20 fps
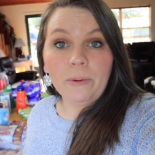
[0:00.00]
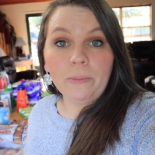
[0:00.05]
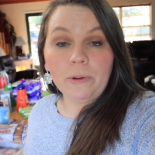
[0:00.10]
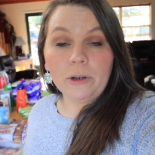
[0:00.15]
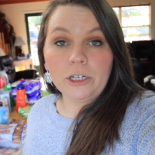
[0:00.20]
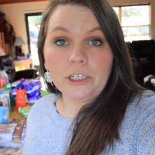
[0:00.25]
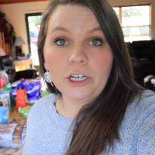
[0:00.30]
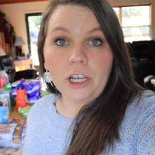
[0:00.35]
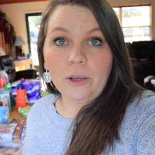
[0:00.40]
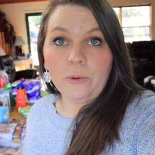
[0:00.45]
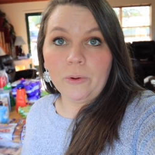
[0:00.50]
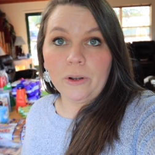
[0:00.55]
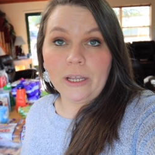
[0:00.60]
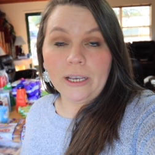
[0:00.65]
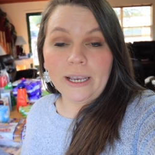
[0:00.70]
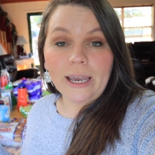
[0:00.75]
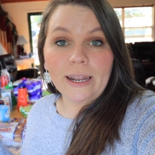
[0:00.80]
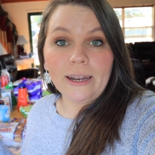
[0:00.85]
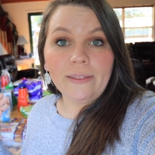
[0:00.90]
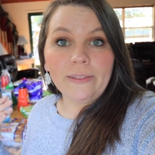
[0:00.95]
I'm going to show you what
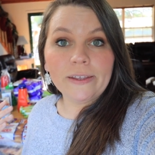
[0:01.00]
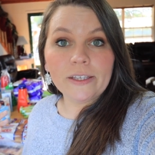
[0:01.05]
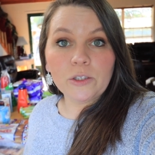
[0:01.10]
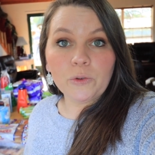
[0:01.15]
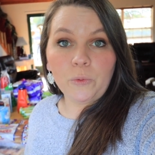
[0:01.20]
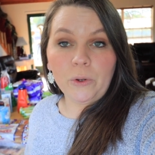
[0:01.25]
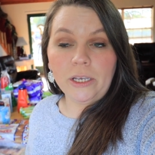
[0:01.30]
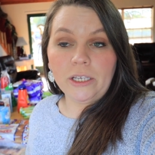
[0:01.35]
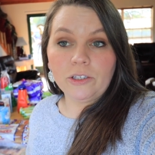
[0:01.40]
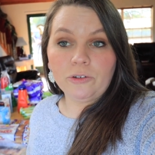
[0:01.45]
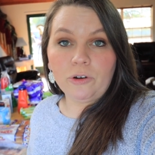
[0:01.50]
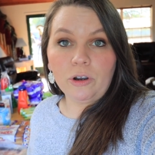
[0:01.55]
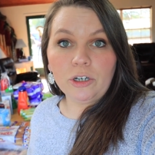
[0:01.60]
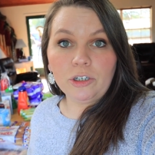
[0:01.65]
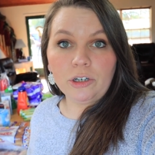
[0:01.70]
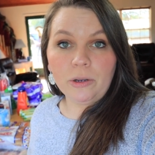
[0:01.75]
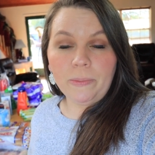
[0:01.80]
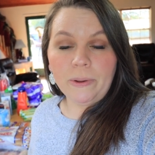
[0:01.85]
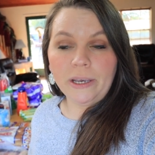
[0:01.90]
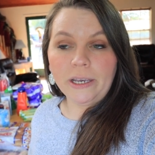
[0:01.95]
I got at this week's
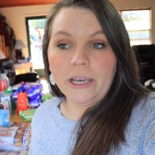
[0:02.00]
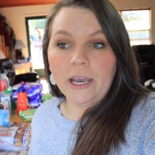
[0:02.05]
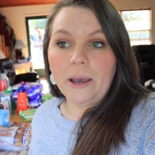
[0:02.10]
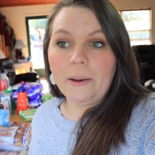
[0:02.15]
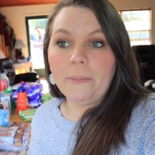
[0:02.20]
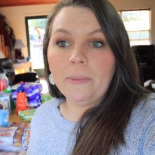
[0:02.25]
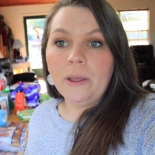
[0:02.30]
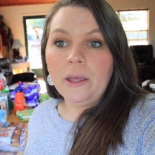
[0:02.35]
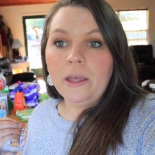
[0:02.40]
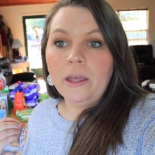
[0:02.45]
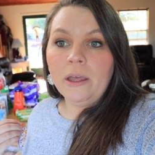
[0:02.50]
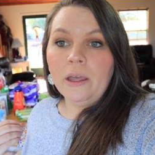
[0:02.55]
grocery pickup.